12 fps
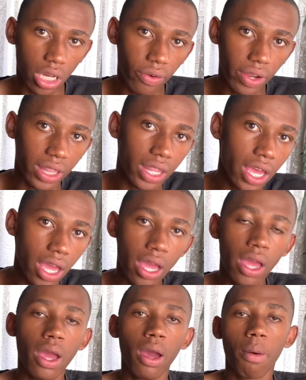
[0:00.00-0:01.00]
here and
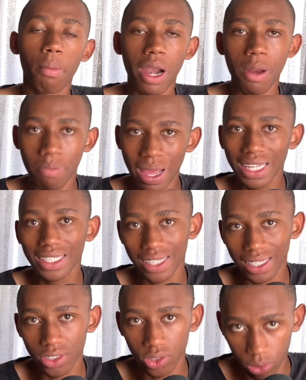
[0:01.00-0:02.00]
there, but it makes
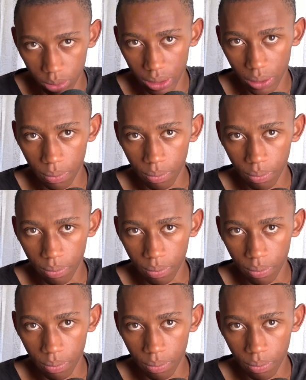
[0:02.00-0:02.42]
sense to me.